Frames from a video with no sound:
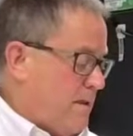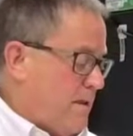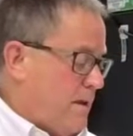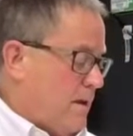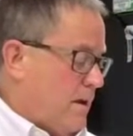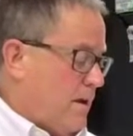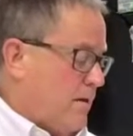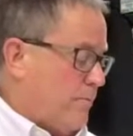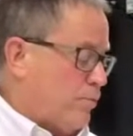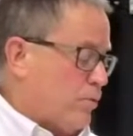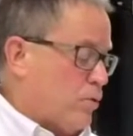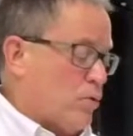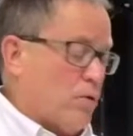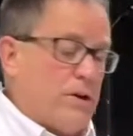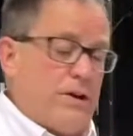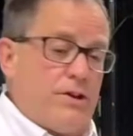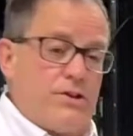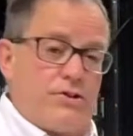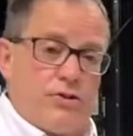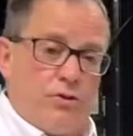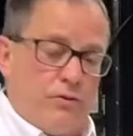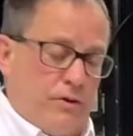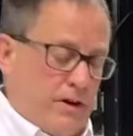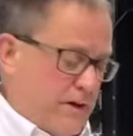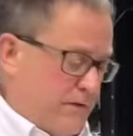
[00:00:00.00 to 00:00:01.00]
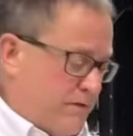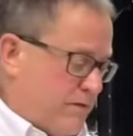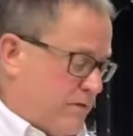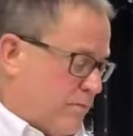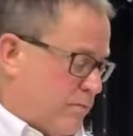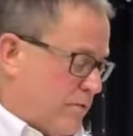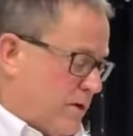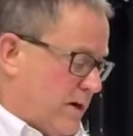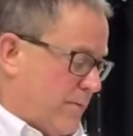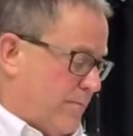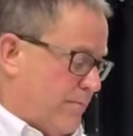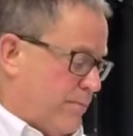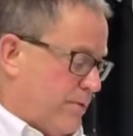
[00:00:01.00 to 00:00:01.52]
Employees don't have to
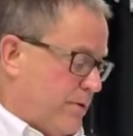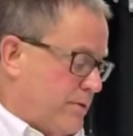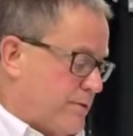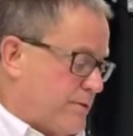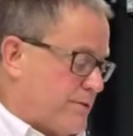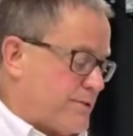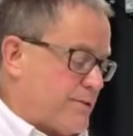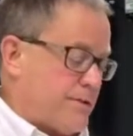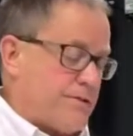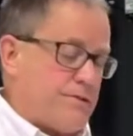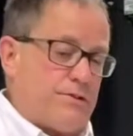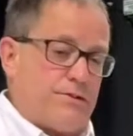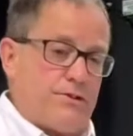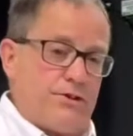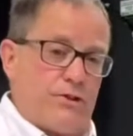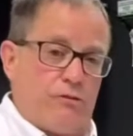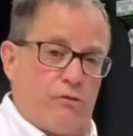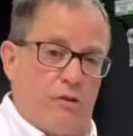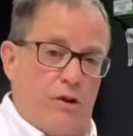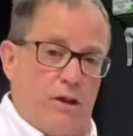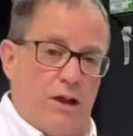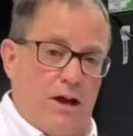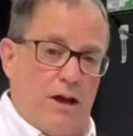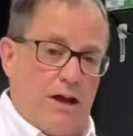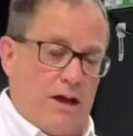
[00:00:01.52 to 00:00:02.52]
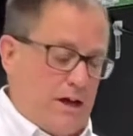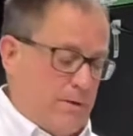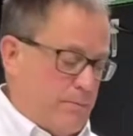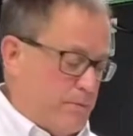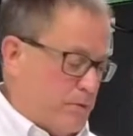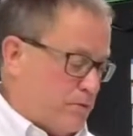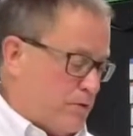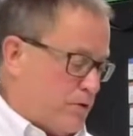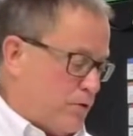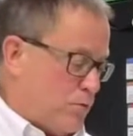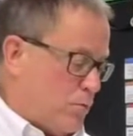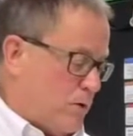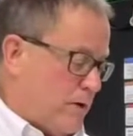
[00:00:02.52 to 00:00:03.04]
break bills. This is a reliable
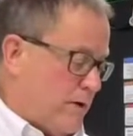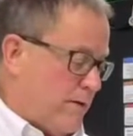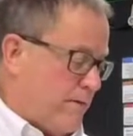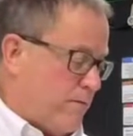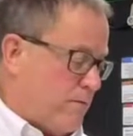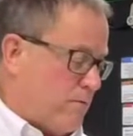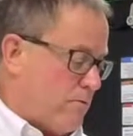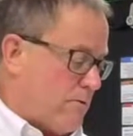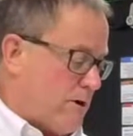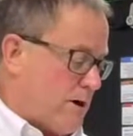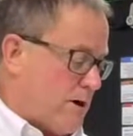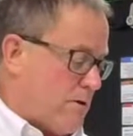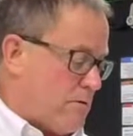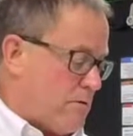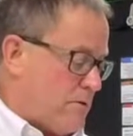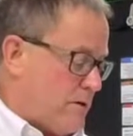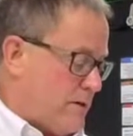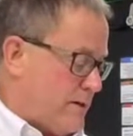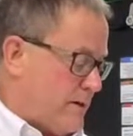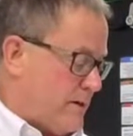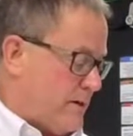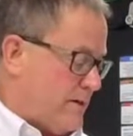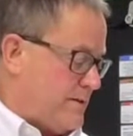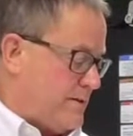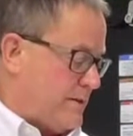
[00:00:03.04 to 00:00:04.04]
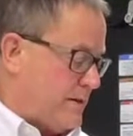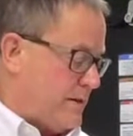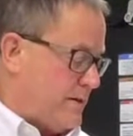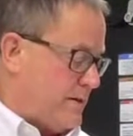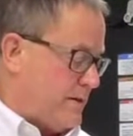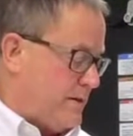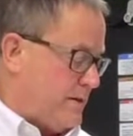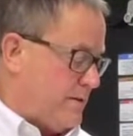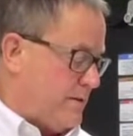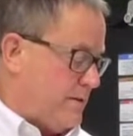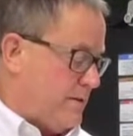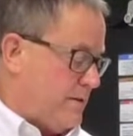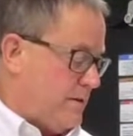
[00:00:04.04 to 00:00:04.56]
24-hour-a-day
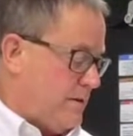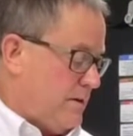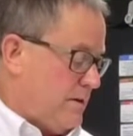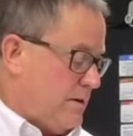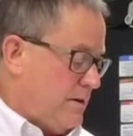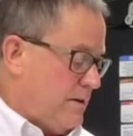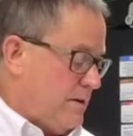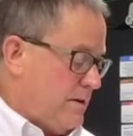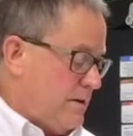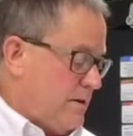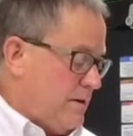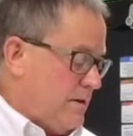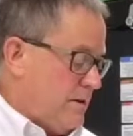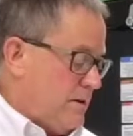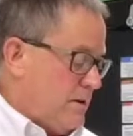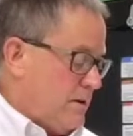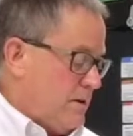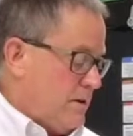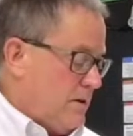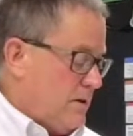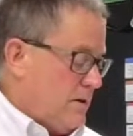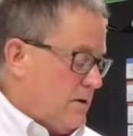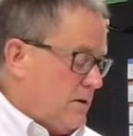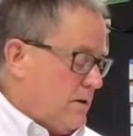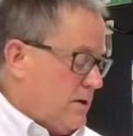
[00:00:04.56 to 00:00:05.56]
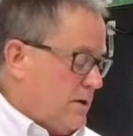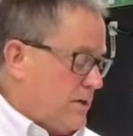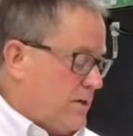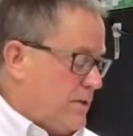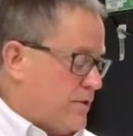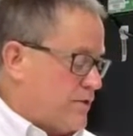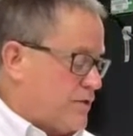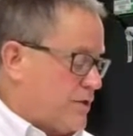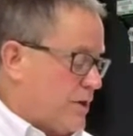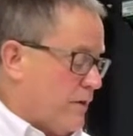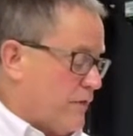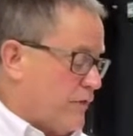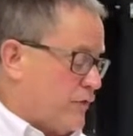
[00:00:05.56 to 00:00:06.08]
attendant. In your
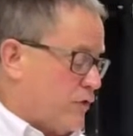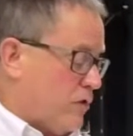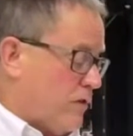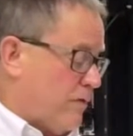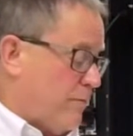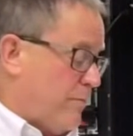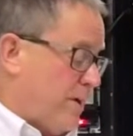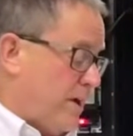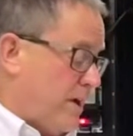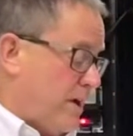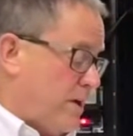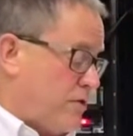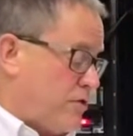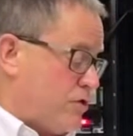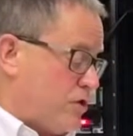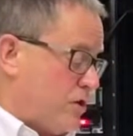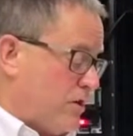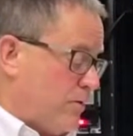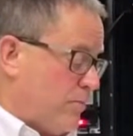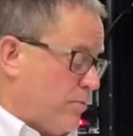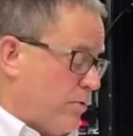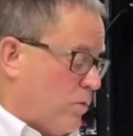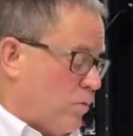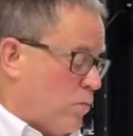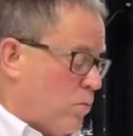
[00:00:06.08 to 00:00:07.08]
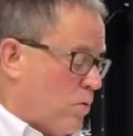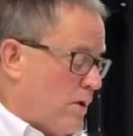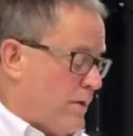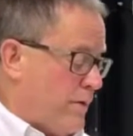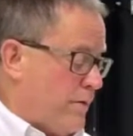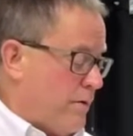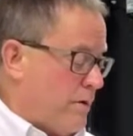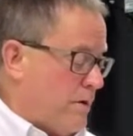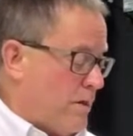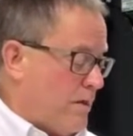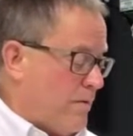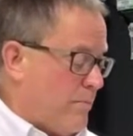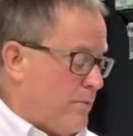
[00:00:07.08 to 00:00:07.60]
self-serve bays, you can put
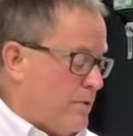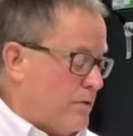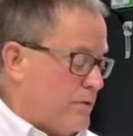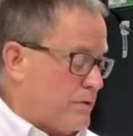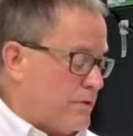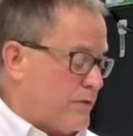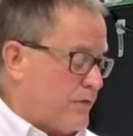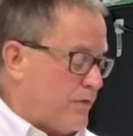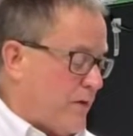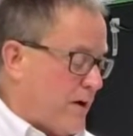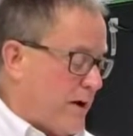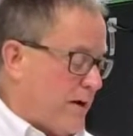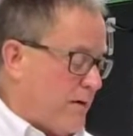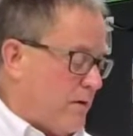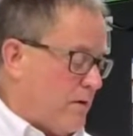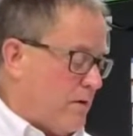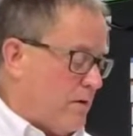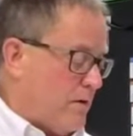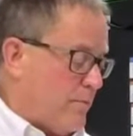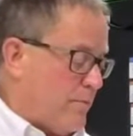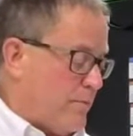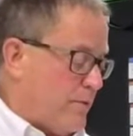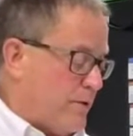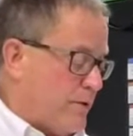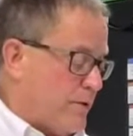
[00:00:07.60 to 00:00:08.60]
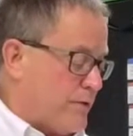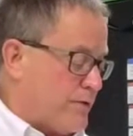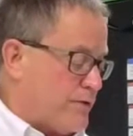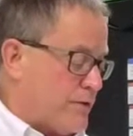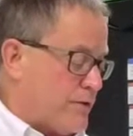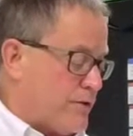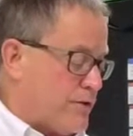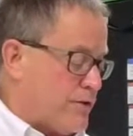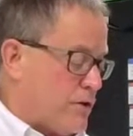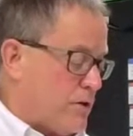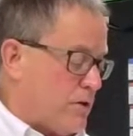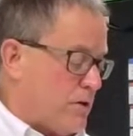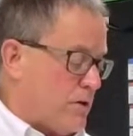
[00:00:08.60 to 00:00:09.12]
$1 bills, $5 bills
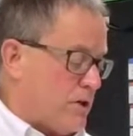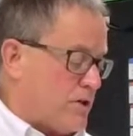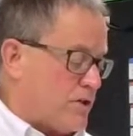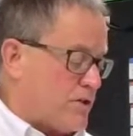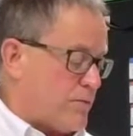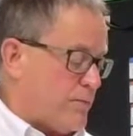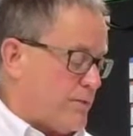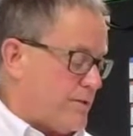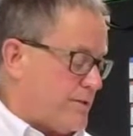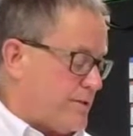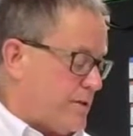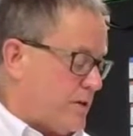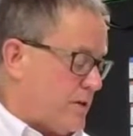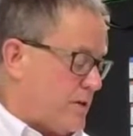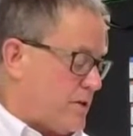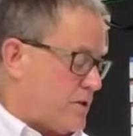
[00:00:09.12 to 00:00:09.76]
into your customer's hands